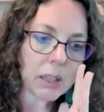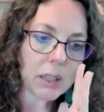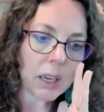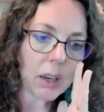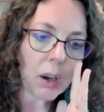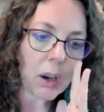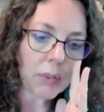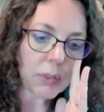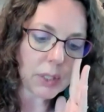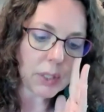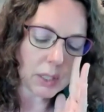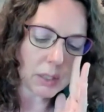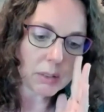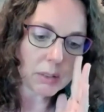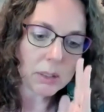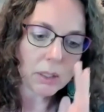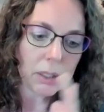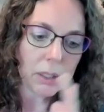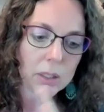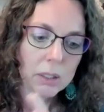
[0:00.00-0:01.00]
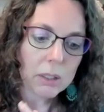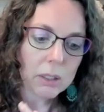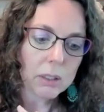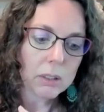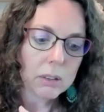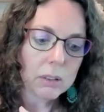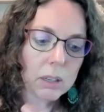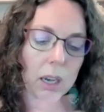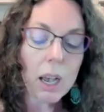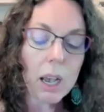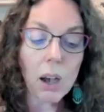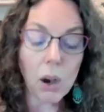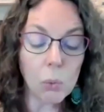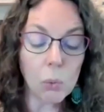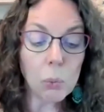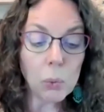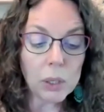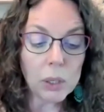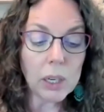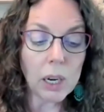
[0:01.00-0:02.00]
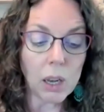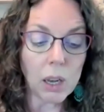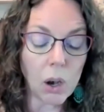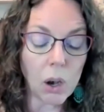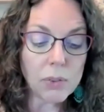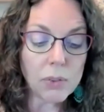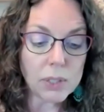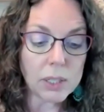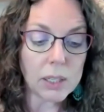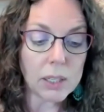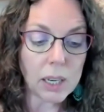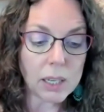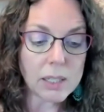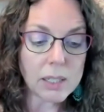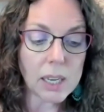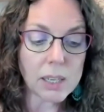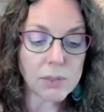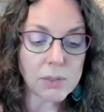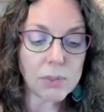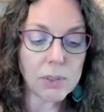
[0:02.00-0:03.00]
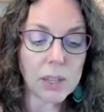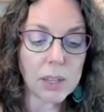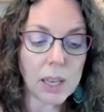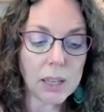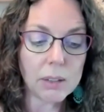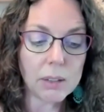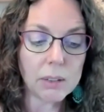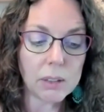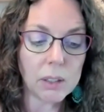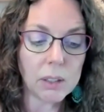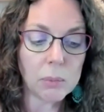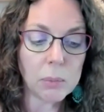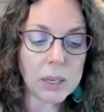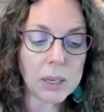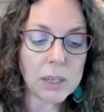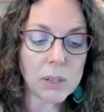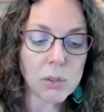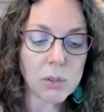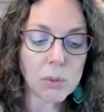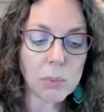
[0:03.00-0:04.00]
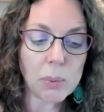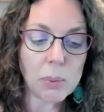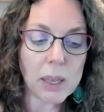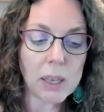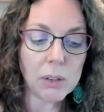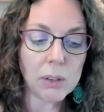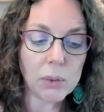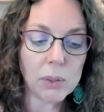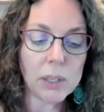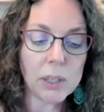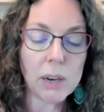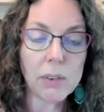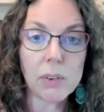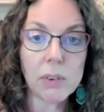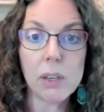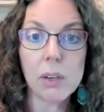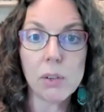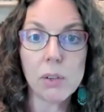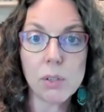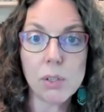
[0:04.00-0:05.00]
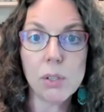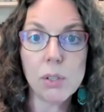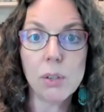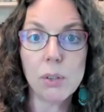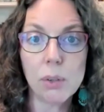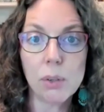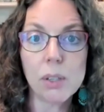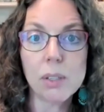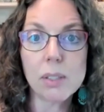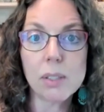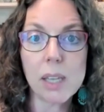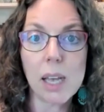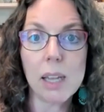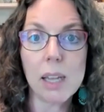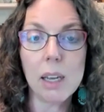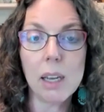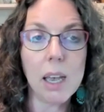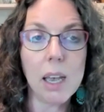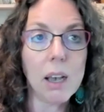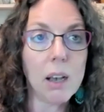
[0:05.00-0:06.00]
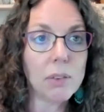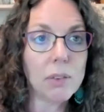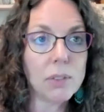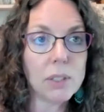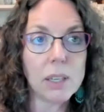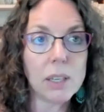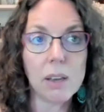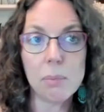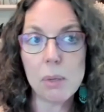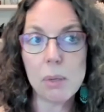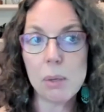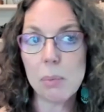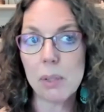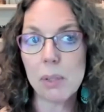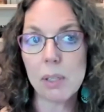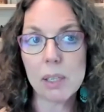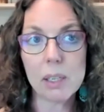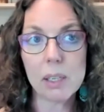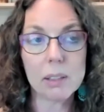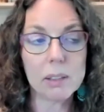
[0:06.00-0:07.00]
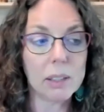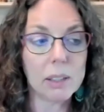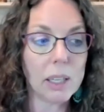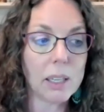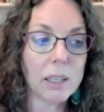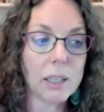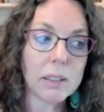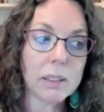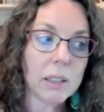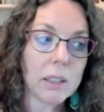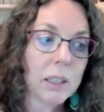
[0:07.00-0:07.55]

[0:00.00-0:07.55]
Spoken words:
often I test for that in my initial panel and every year too, because that I often have people that